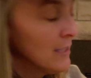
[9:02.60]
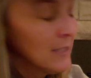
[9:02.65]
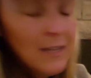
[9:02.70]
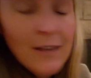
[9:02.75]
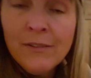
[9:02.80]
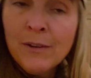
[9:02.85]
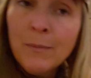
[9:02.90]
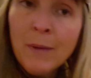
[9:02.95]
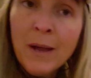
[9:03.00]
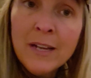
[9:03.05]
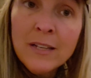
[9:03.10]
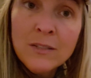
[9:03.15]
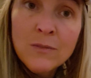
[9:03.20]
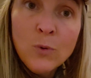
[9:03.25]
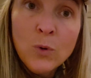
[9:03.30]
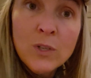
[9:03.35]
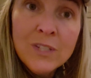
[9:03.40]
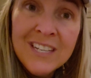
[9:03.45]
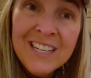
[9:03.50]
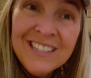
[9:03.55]
7 minus
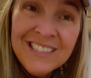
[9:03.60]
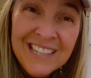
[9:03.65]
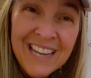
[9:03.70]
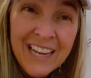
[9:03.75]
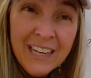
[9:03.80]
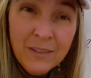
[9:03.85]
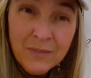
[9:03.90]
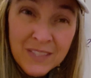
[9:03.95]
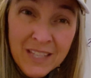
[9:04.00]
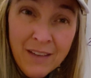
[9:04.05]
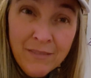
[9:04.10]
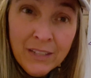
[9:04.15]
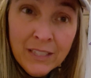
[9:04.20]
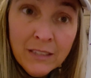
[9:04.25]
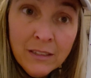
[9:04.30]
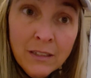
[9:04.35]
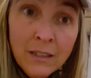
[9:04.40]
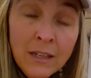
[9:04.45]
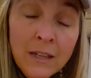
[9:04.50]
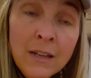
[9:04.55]
14 is negative 7.
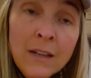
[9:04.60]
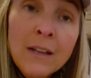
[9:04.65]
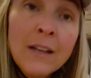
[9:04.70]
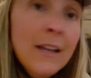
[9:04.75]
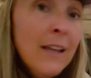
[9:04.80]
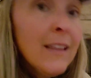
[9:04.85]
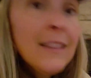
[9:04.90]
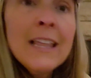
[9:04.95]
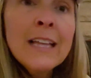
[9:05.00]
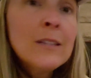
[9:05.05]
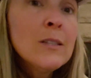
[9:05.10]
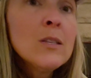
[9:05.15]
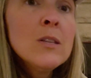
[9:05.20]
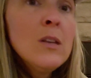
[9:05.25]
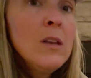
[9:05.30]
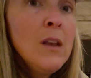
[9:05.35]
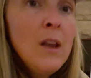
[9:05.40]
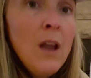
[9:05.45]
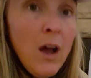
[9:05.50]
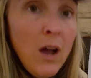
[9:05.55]
That's
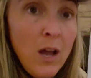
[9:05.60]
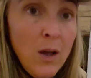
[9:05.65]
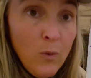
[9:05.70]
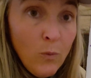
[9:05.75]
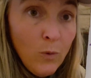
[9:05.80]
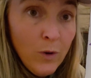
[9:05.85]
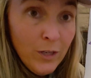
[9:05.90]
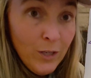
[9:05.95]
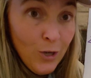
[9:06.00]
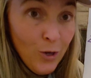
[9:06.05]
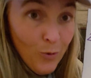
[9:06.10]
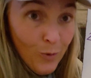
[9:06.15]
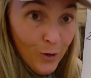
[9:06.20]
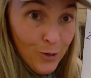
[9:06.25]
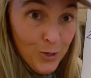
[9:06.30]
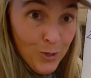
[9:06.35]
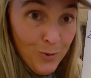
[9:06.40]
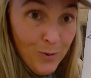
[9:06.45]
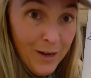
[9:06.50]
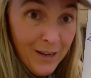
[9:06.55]
not what you are
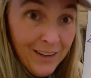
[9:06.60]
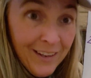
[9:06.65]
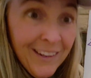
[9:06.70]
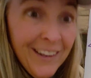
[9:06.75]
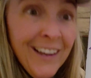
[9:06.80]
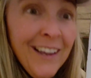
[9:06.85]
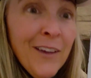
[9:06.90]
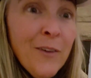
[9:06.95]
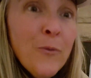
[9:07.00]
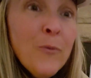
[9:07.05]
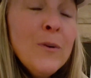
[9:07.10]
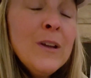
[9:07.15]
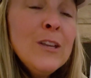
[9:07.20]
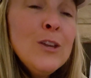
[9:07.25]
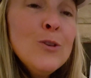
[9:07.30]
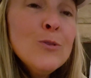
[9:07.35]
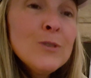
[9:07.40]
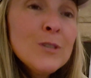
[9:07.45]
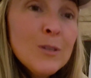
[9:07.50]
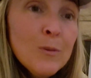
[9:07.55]
doing. When
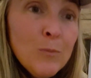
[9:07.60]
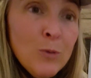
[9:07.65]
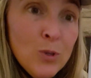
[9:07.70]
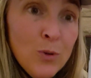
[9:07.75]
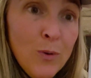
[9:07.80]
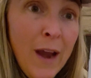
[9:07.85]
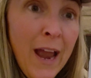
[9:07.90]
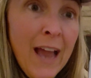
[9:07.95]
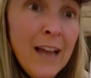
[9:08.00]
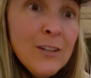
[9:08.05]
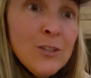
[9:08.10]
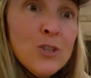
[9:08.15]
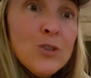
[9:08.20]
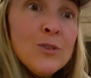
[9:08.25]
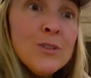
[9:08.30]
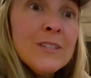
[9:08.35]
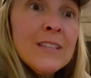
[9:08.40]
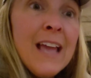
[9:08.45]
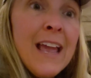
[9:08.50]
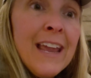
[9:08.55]
you subtract, you're
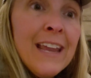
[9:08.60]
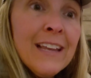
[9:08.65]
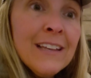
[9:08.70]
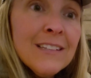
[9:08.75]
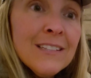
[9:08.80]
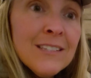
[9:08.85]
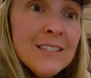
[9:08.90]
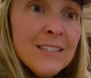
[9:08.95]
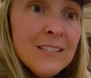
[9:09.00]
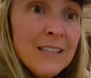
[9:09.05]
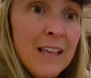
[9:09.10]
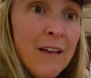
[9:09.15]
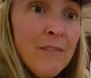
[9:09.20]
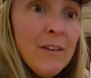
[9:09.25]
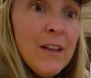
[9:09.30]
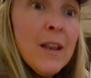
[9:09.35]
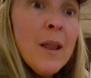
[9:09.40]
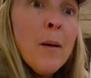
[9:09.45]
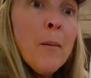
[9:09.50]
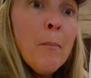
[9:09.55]
saying
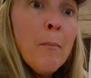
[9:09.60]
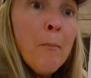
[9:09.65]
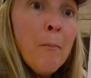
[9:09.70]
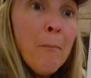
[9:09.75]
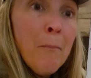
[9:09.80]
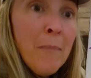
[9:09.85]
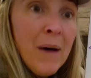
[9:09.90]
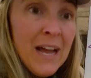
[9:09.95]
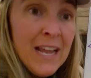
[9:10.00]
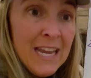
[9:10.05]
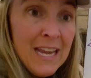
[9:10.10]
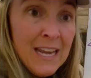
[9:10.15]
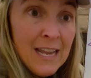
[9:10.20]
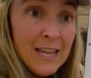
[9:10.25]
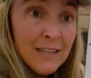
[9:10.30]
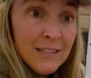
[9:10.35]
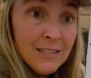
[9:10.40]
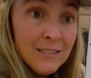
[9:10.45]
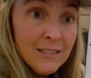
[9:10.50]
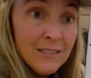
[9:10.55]
7
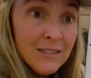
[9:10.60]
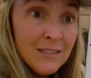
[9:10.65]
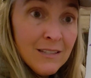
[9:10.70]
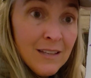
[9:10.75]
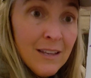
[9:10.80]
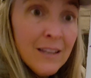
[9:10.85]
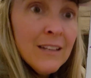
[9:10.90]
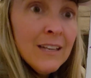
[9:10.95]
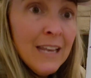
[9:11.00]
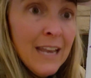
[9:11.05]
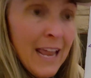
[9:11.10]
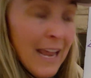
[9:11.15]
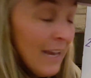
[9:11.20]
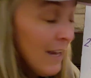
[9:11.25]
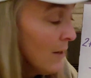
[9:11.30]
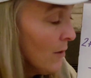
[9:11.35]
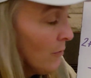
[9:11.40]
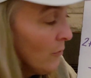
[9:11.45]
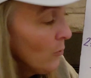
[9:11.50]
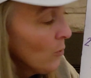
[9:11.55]
minus
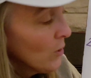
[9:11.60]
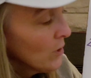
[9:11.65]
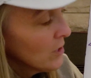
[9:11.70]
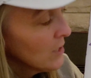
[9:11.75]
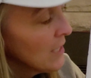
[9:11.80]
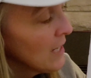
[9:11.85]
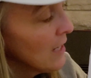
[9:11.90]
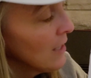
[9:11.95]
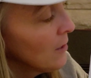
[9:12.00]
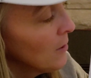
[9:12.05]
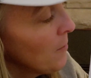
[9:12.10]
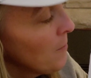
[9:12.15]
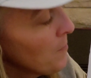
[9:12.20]
negative 14.